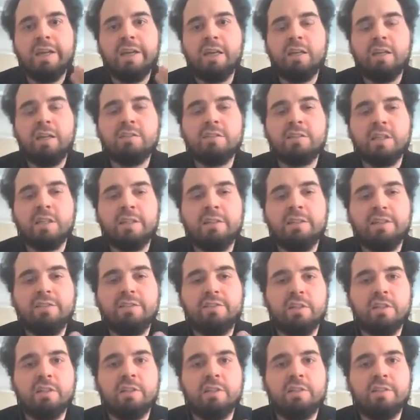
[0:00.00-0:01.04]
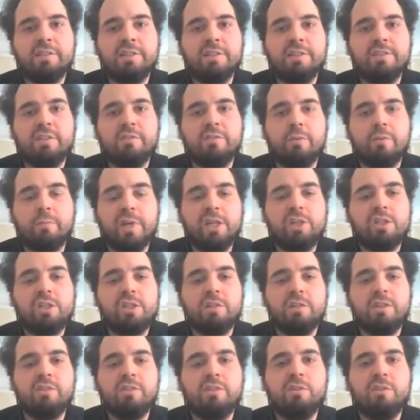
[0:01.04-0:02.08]
And this
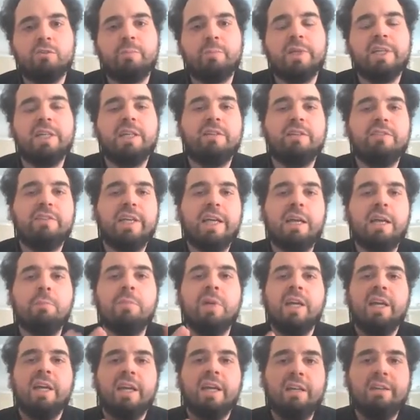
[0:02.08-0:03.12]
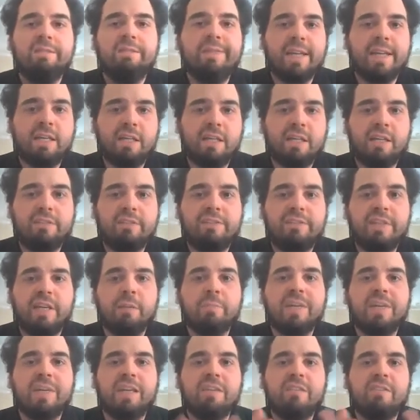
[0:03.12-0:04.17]
information is used by ESDM. And in fact,
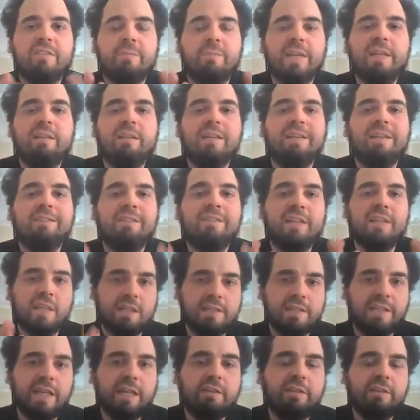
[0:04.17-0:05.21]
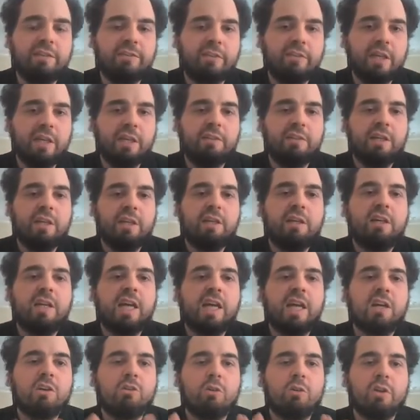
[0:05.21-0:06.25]
ESDM can split a single data set
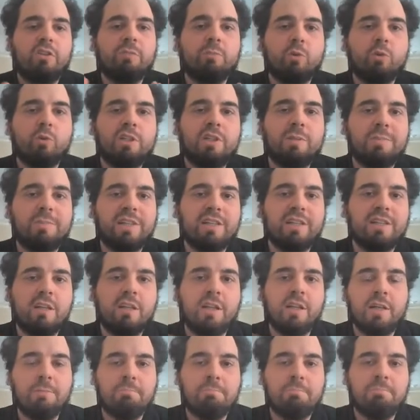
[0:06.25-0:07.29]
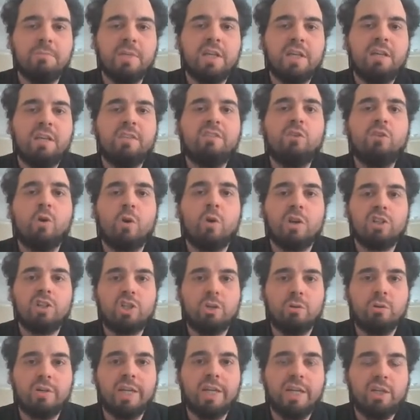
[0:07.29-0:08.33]
across multiple
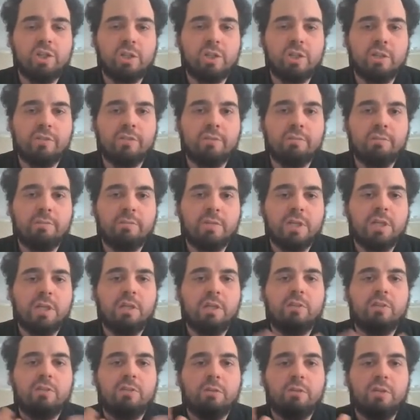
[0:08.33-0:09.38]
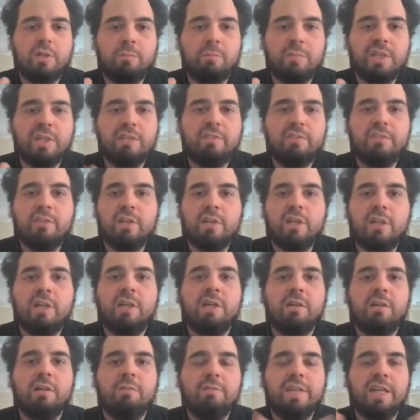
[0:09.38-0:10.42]
storage locations. So that means
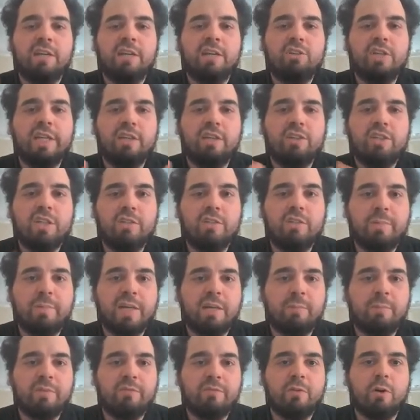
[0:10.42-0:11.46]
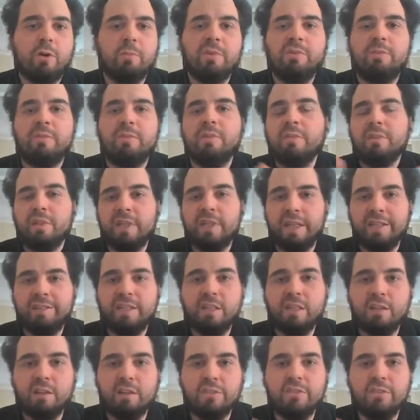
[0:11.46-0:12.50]
we actually achieve better performance
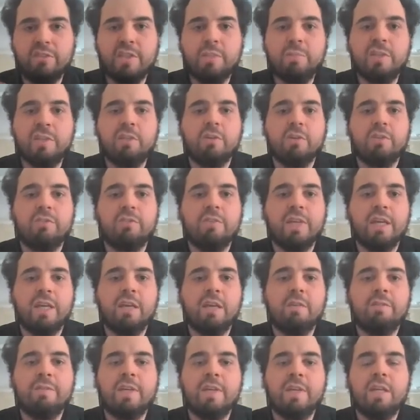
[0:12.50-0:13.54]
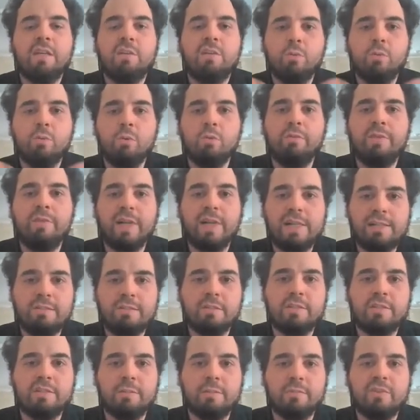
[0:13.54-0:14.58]
at DKZ because we have two file
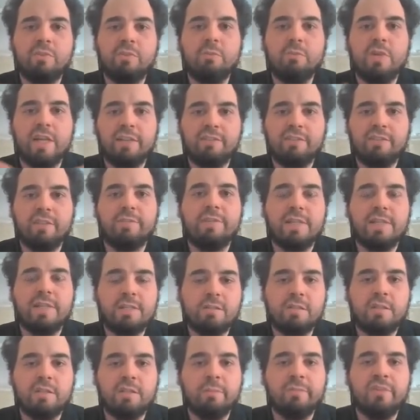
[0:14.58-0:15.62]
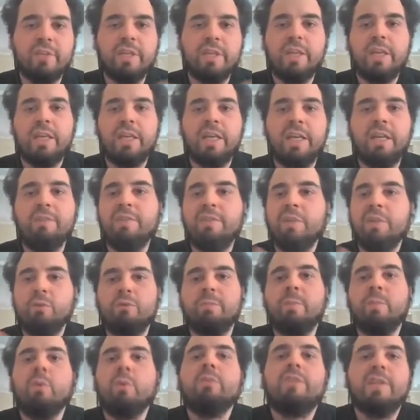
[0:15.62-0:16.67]
systems, two Luster file systems, and we
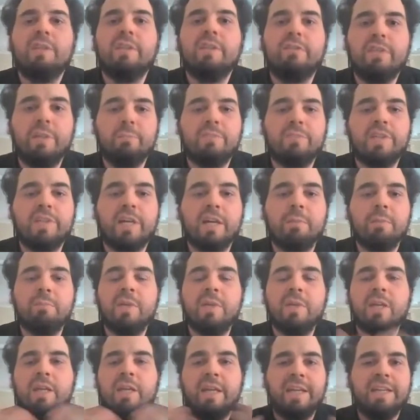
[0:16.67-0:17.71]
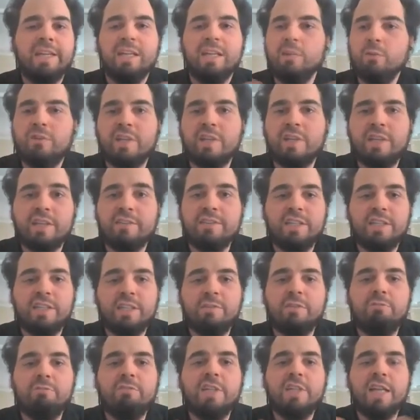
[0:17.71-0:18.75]
use both at the same time. And the user doesn't
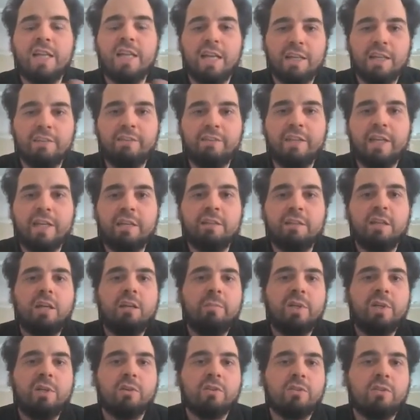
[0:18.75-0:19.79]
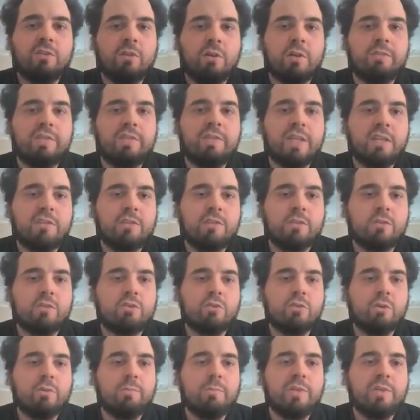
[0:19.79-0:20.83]
even realize that because all of that is
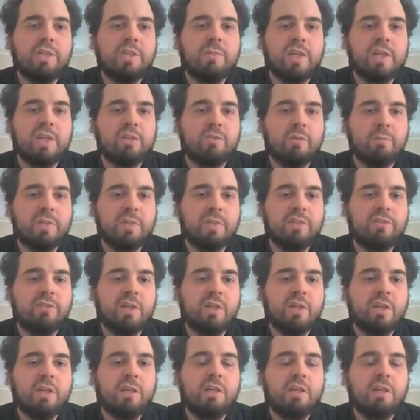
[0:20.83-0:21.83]
controlled pretty much from this